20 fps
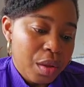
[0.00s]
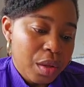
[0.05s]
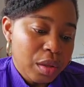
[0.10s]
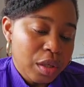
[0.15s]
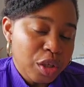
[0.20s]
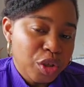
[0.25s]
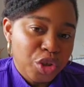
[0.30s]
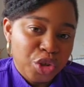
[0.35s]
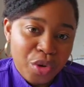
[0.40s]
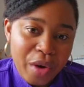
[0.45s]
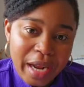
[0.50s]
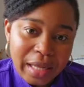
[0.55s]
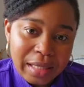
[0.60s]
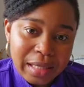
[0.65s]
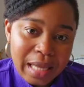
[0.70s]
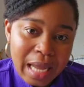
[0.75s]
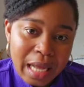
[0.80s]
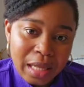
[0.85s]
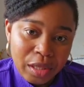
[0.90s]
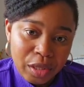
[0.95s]
I think I've
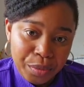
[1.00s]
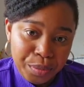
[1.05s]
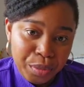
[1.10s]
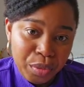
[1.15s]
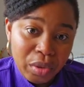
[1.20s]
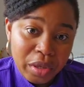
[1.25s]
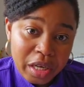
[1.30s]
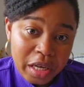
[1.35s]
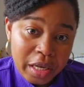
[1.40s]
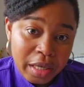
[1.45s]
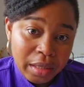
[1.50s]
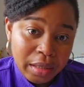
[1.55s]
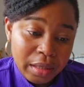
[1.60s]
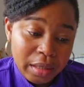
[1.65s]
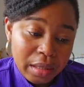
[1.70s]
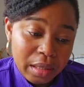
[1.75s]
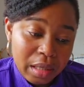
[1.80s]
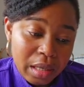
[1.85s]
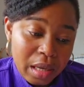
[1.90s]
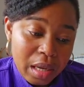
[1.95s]
had
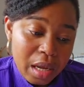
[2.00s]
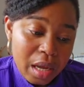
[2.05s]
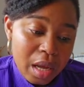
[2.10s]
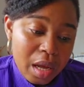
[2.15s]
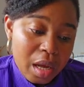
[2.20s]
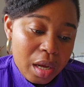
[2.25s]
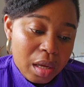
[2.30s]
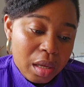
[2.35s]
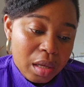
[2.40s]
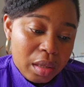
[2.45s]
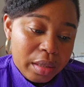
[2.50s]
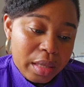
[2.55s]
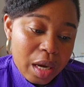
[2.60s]
different times where I